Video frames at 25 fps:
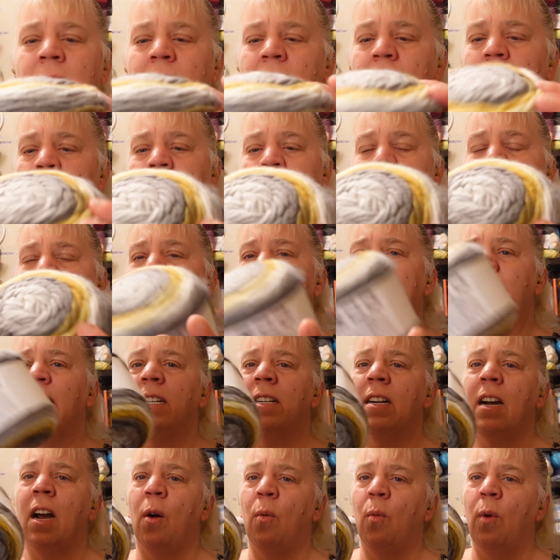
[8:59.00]
So I
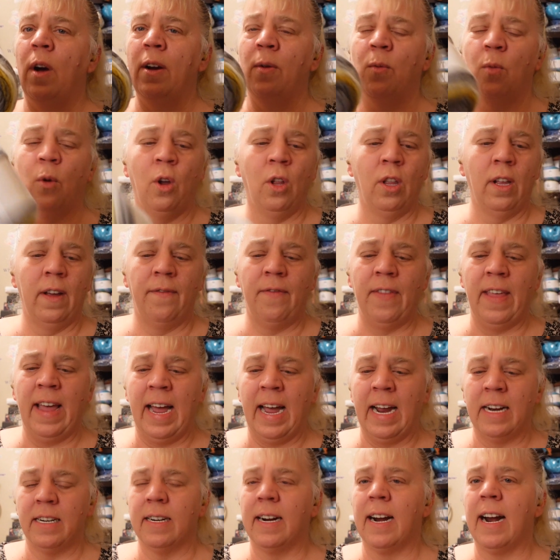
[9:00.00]
just got one roll of
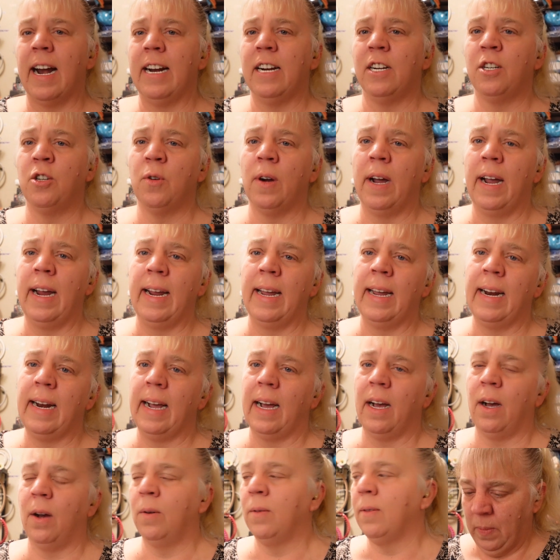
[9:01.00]
that to kind of try it
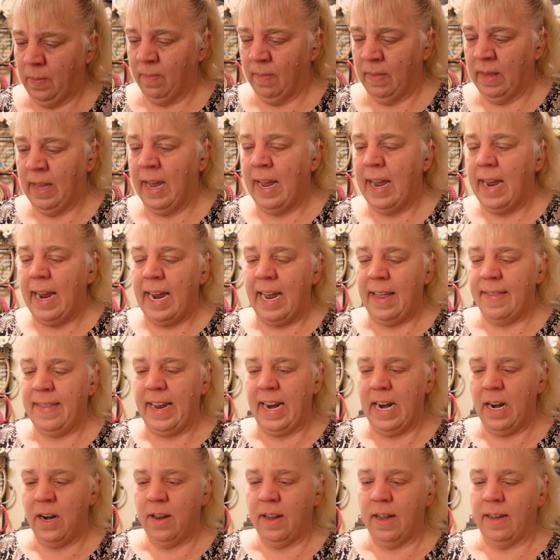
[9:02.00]
out. And
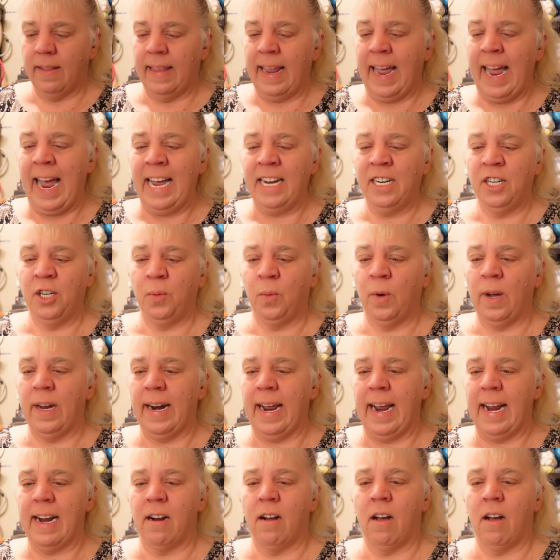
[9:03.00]
then the last one I